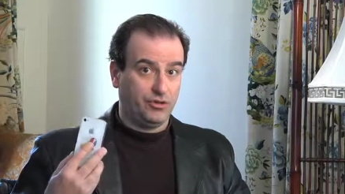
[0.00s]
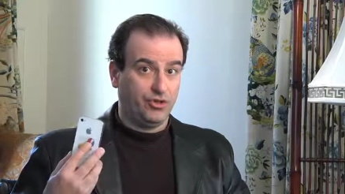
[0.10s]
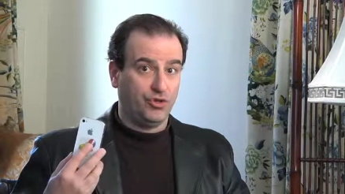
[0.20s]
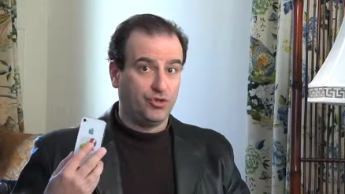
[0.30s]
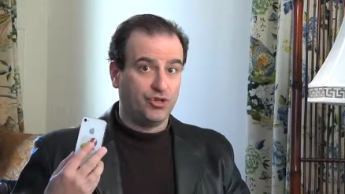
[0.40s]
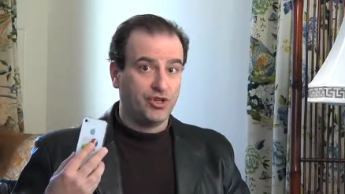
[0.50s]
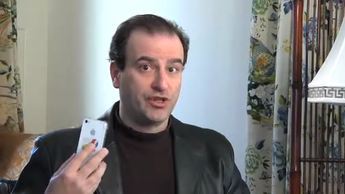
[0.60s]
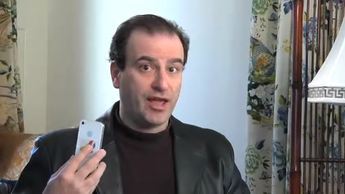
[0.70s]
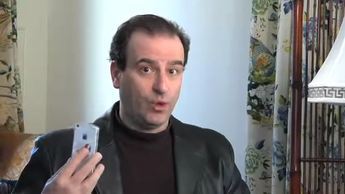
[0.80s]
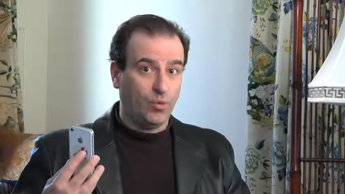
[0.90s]
to use this
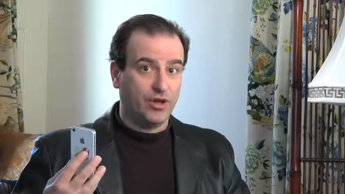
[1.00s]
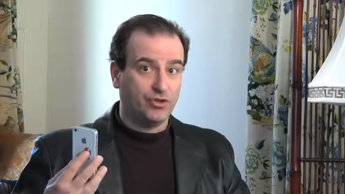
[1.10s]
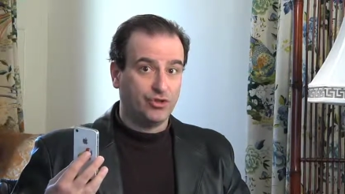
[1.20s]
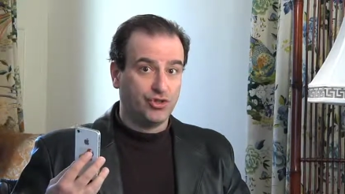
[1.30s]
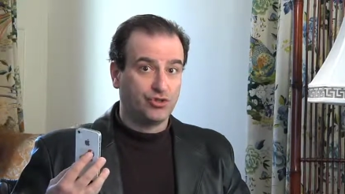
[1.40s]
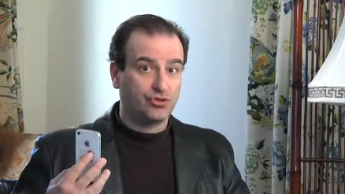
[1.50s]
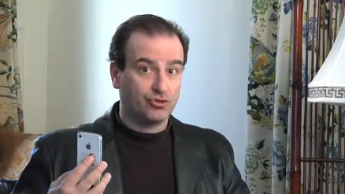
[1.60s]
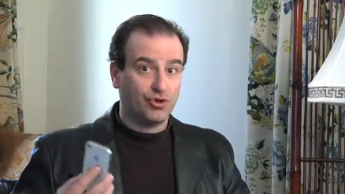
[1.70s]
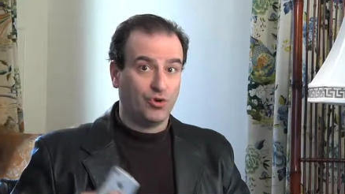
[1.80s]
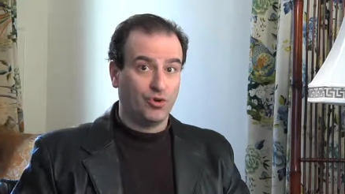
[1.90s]
and when to just turn